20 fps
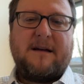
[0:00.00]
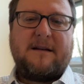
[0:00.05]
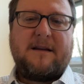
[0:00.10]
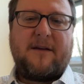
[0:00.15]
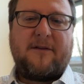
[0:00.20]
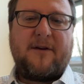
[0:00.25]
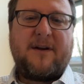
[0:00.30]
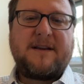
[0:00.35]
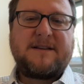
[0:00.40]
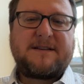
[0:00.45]

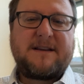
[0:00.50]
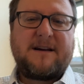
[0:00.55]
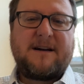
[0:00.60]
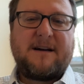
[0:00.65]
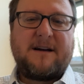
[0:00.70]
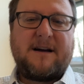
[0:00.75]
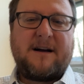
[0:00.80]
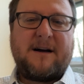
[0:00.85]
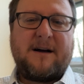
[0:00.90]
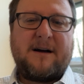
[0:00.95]
Now, there is
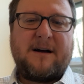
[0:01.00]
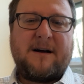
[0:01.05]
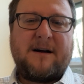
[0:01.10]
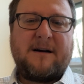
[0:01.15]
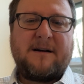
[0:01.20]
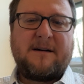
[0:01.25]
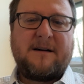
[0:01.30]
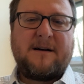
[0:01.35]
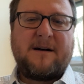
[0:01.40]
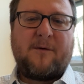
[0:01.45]

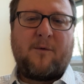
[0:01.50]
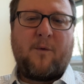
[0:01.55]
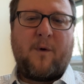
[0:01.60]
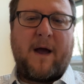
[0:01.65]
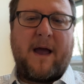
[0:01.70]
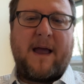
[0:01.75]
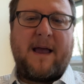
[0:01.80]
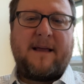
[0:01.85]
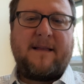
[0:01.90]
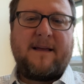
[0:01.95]
a
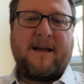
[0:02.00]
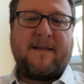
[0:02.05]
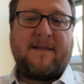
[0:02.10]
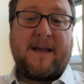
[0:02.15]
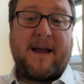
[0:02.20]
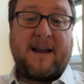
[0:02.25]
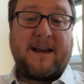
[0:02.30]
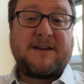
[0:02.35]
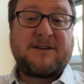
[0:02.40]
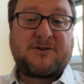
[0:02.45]
way that
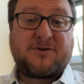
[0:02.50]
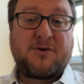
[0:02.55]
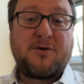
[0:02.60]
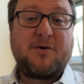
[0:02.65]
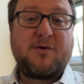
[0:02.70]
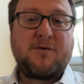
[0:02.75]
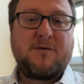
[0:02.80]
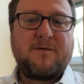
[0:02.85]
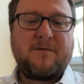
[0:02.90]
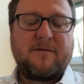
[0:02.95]
is
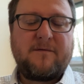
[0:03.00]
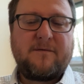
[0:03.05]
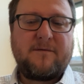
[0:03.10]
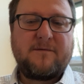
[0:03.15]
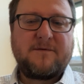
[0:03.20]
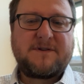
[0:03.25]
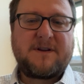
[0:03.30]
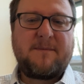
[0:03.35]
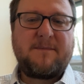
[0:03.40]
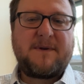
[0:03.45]
true
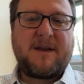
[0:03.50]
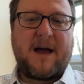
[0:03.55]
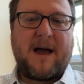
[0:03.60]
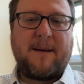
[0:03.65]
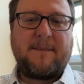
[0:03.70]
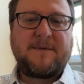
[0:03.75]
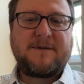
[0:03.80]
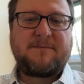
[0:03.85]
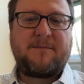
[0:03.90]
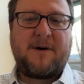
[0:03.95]

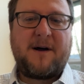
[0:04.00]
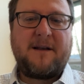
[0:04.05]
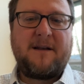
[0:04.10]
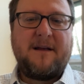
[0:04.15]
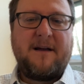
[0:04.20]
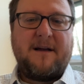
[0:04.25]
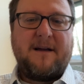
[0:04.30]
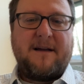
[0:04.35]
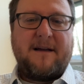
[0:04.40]
sometimes, but